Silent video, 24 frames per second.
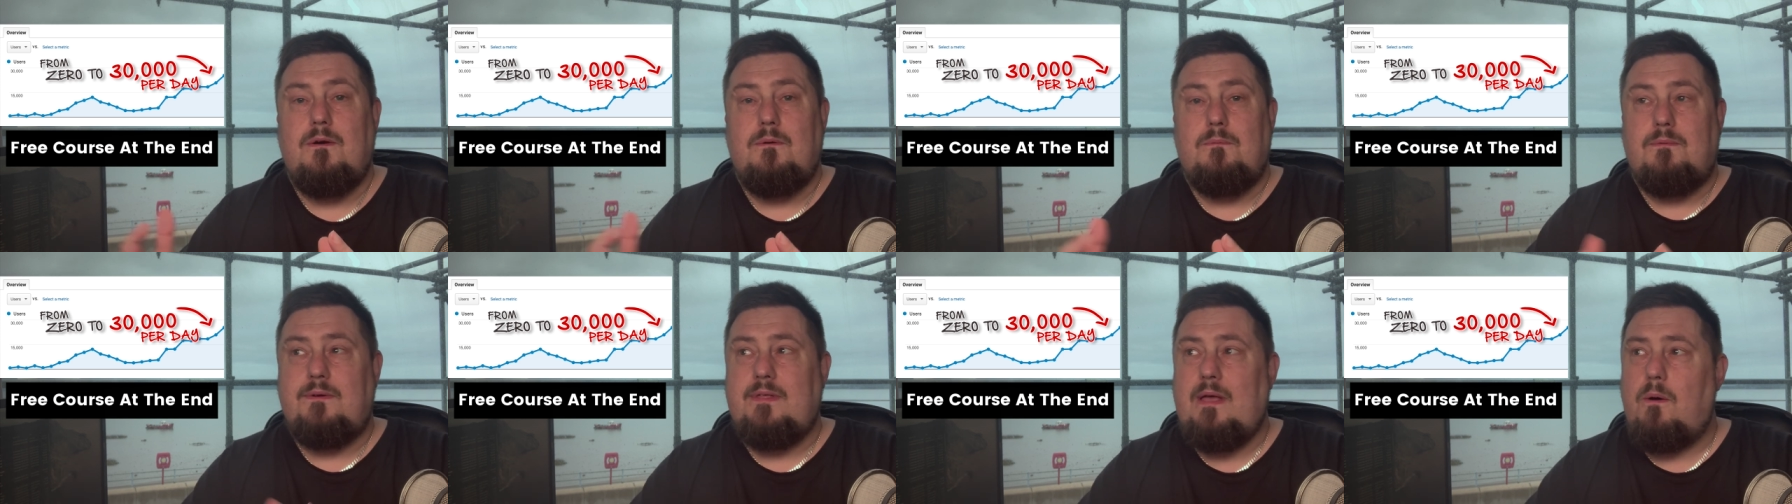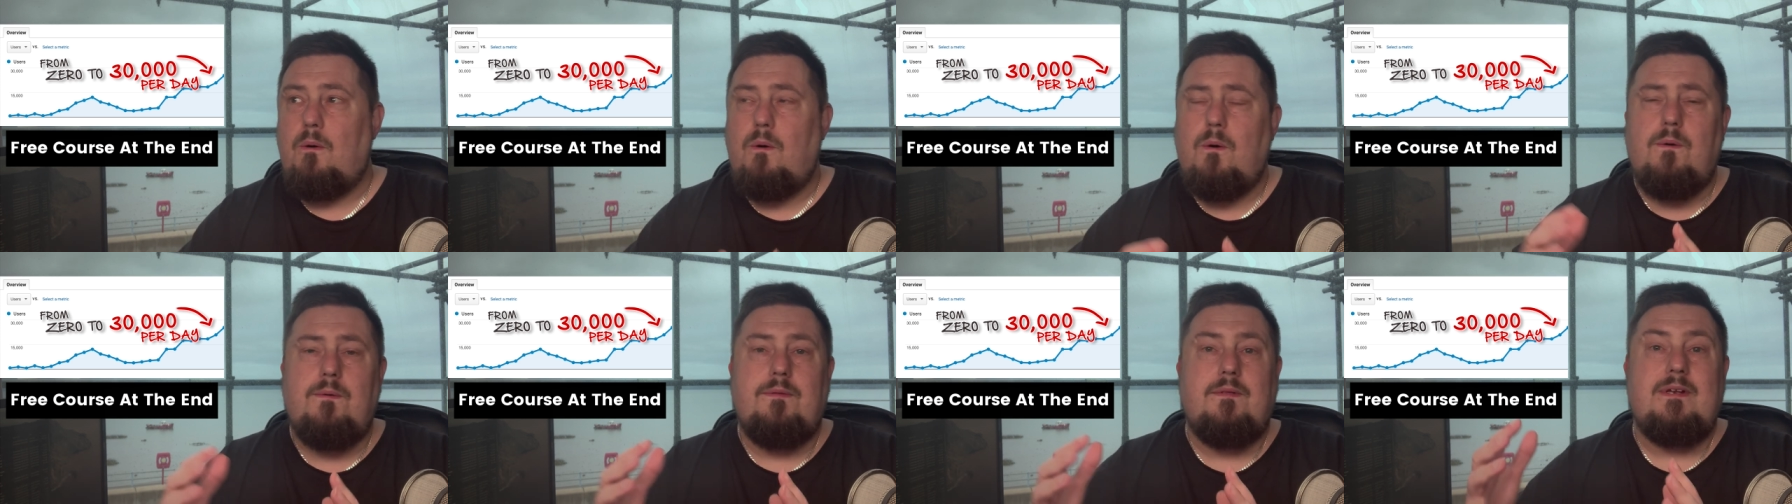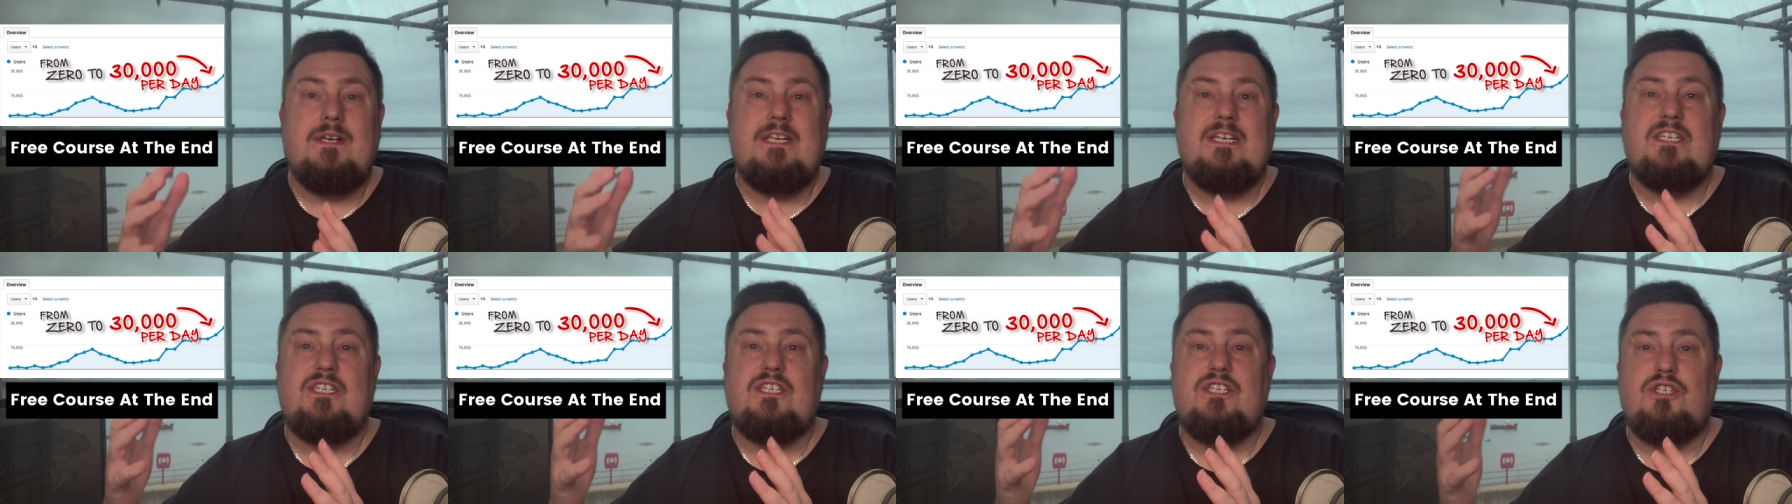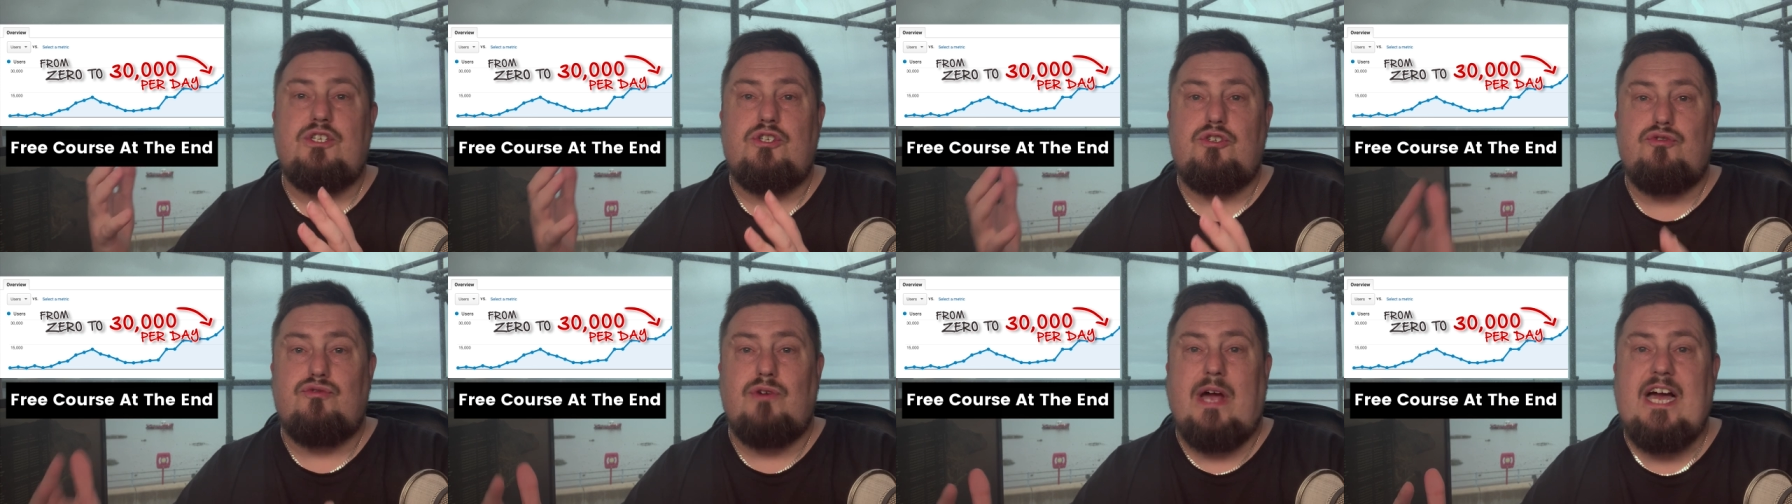without all the
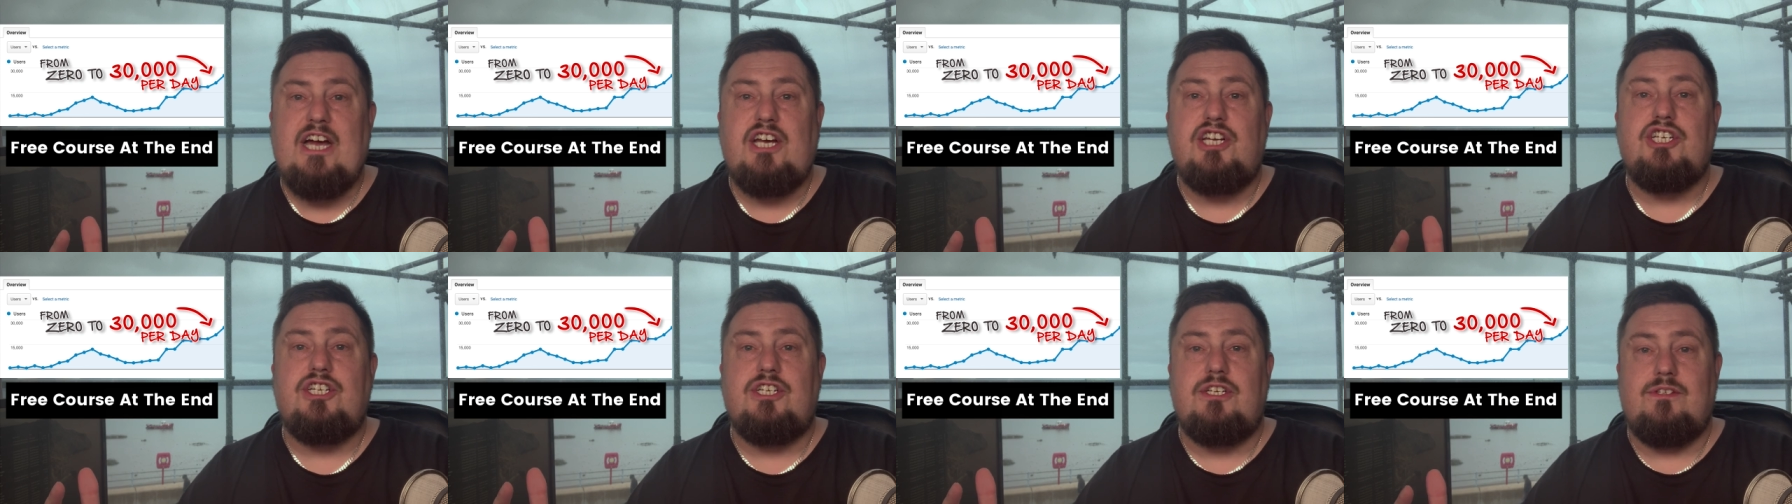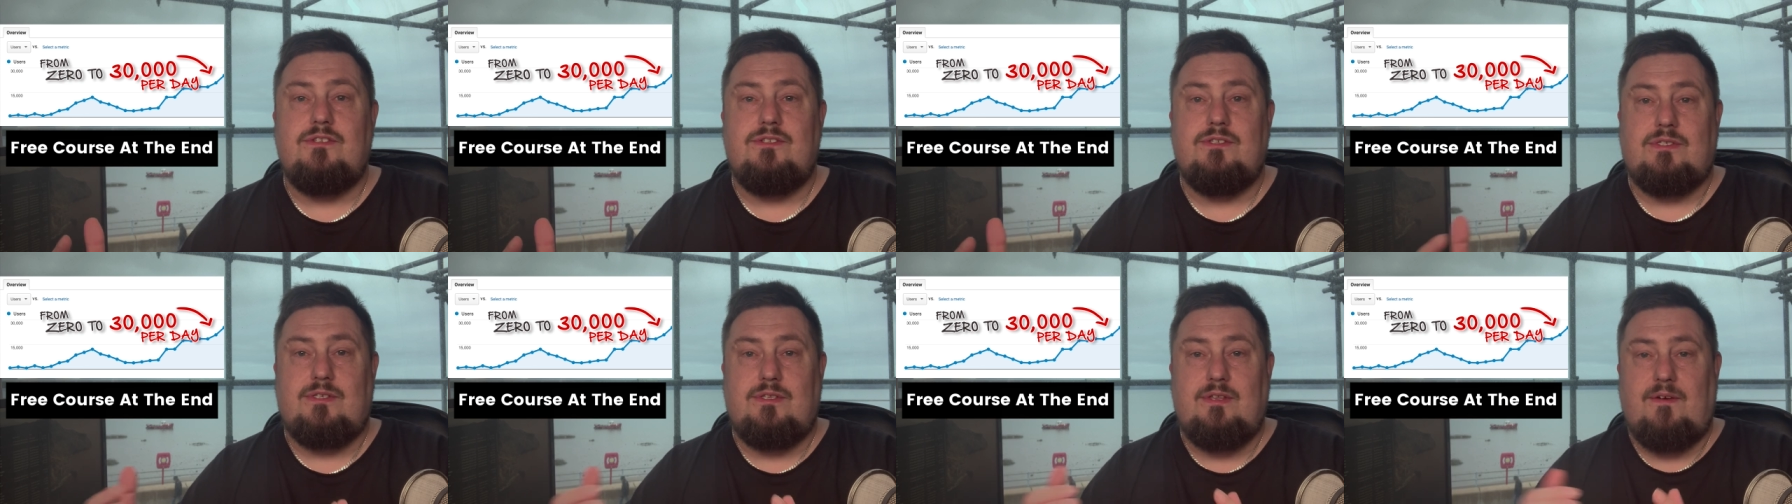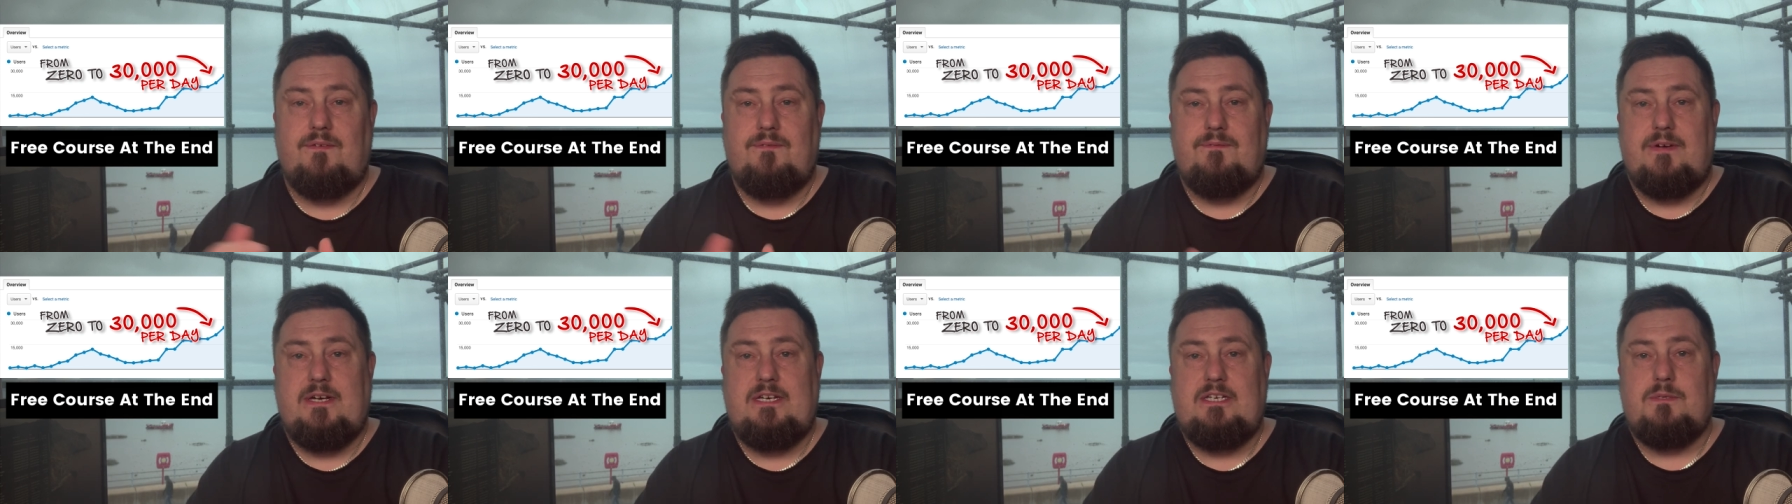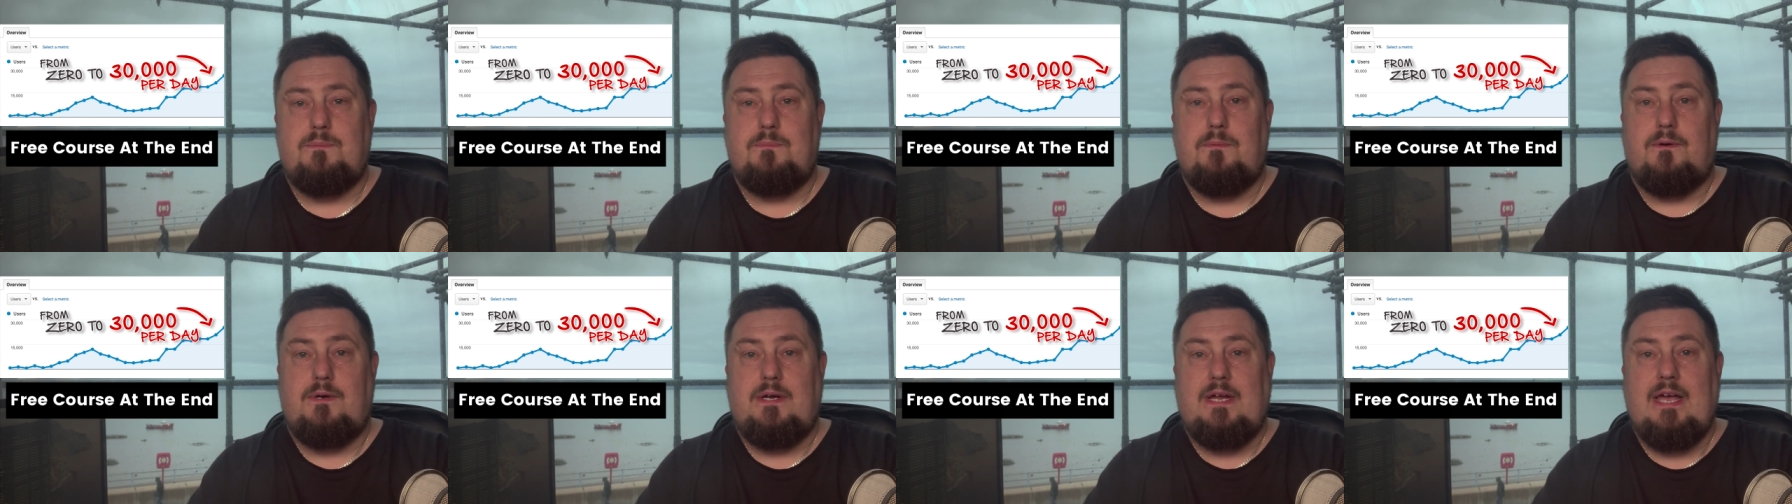distractions that
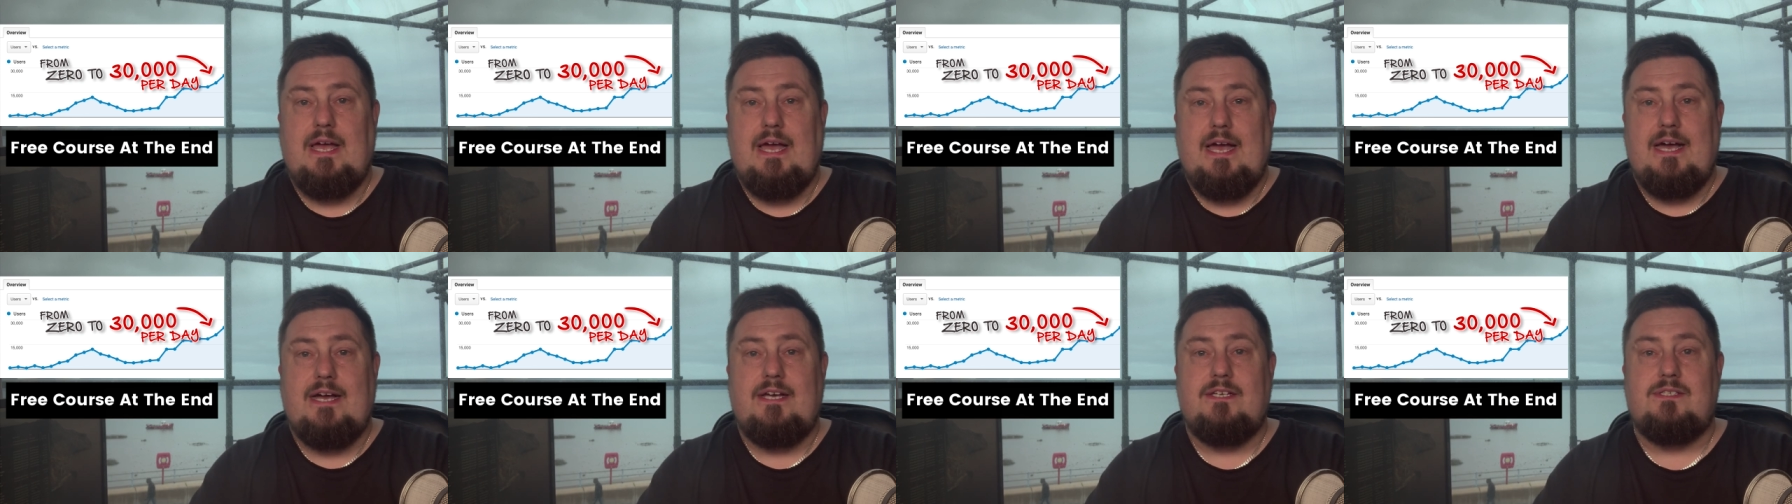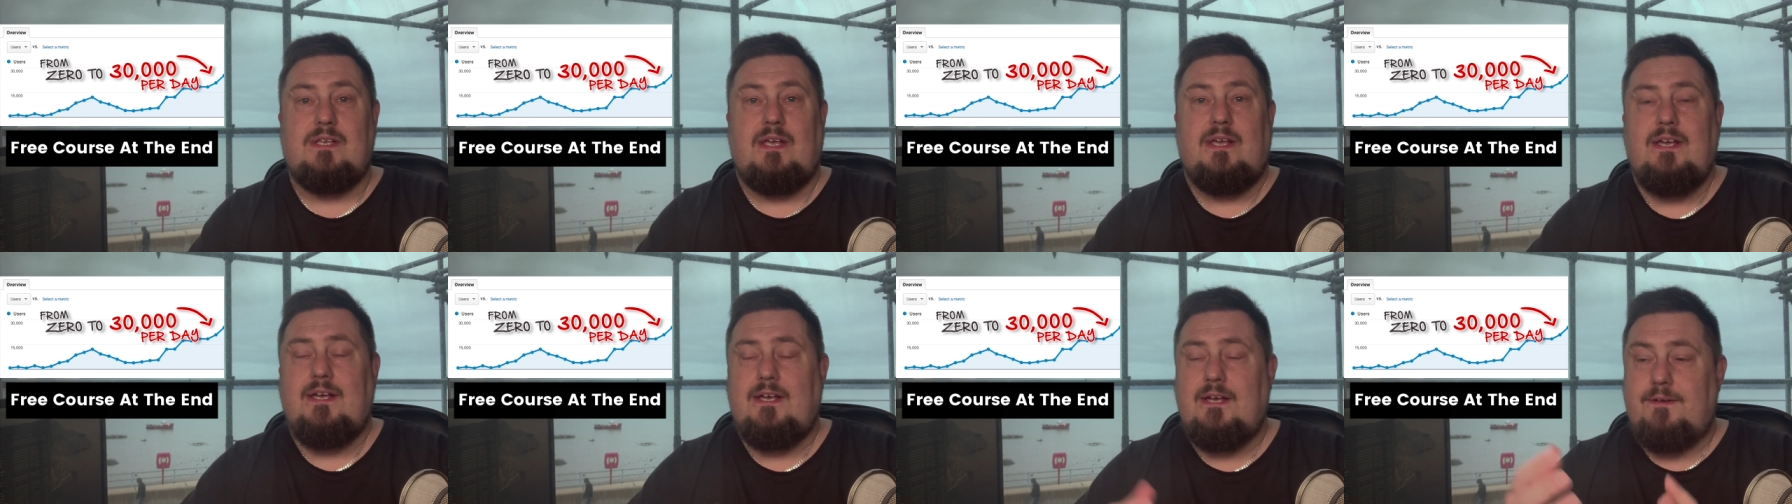Facebook has.